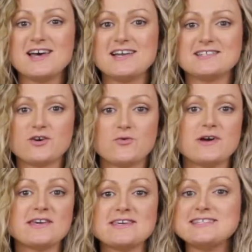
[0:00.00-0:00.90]
It's a
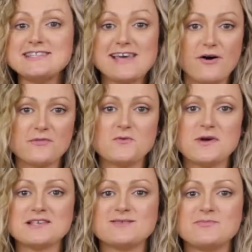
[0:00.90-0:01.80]
quick, easy, healthy
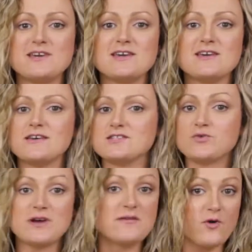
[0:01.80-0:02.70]
recipe. It's
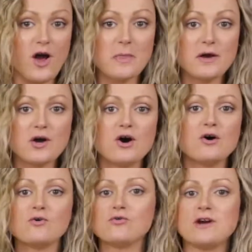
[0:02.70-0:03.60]
great for on the
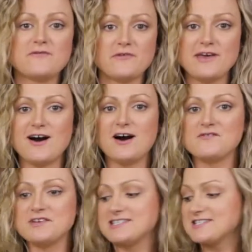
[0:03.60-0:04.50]
go, great for the
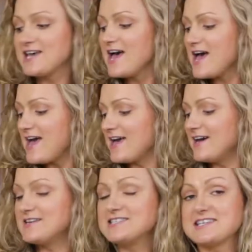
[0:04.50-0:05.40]
office,
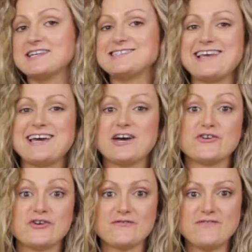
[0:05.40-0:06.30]
and it's going to take
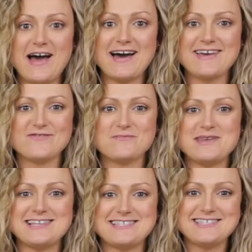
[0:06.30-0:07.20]
under 5
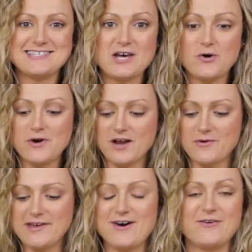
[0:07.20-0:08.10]
minutes. So here
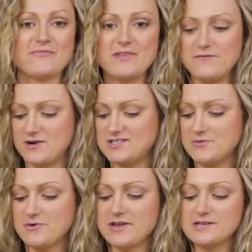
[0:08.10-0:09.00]
we go. First
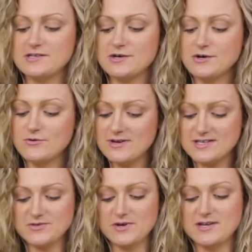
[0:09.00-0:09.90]
thing we're going to do
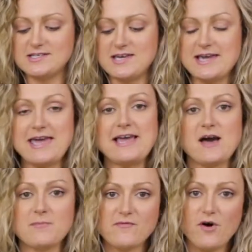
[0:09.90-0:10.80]
is we're going to take a
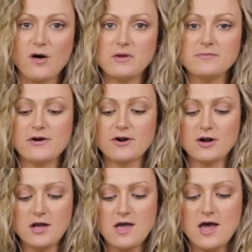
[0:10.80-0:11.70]
cup of almond
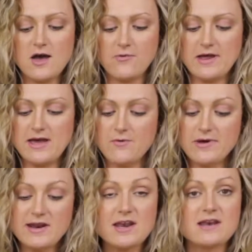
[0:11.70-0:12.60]
butter. I
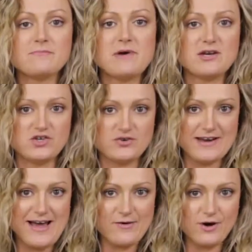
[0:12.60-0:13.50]
went and measured it
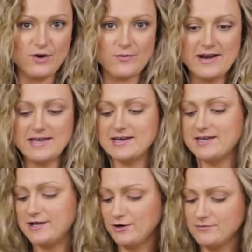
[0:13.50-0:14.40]
out already in
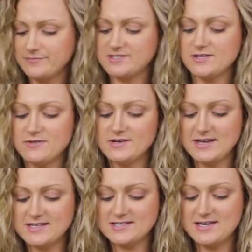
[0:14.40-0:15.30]
here. So the
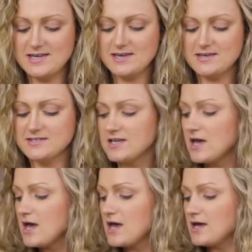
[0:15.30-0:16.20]
next thing is
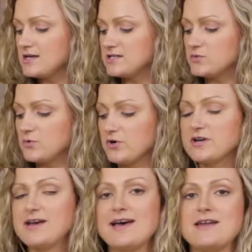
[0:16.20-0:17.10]
we're
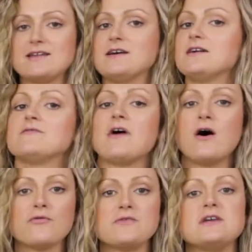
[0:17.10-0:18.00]
going to add a ton of
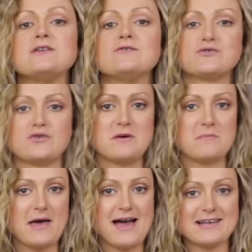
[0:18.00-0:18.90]
healthy,
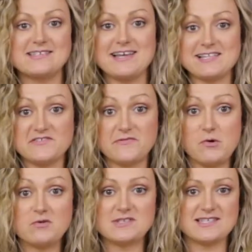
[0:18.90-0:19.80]
nutrient-packed, dense
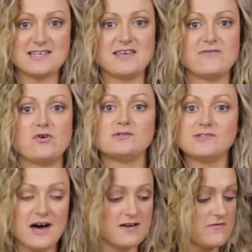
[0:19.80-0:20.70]
foods. That's going to give you a
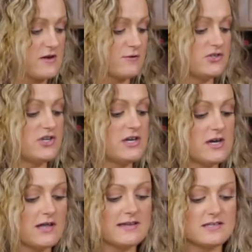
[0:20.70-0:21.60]
lot of energy.
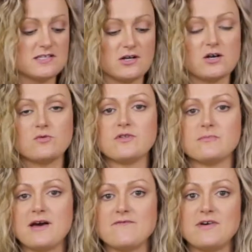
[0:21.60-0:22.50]
I like to start with
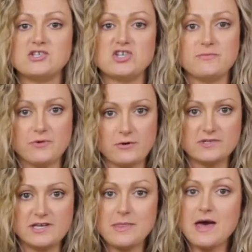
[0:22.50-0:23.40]
my veggie
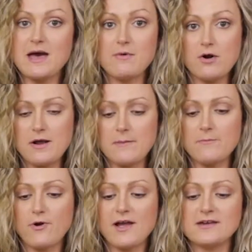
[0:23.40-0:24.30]
protein. The MRM
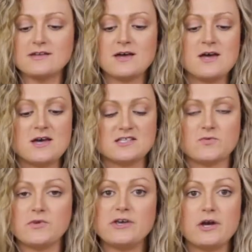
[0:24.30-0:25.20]
brand is a
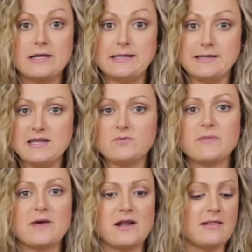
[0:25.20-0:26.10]
really good, clean
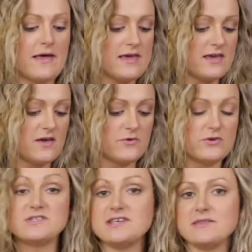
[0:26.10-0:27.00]
one that I like, and we're
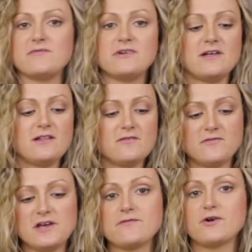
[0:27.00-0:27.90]
using the vanilla
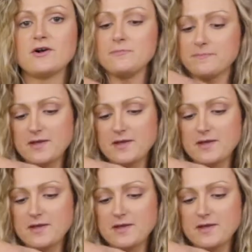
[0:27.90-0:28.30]
flavor.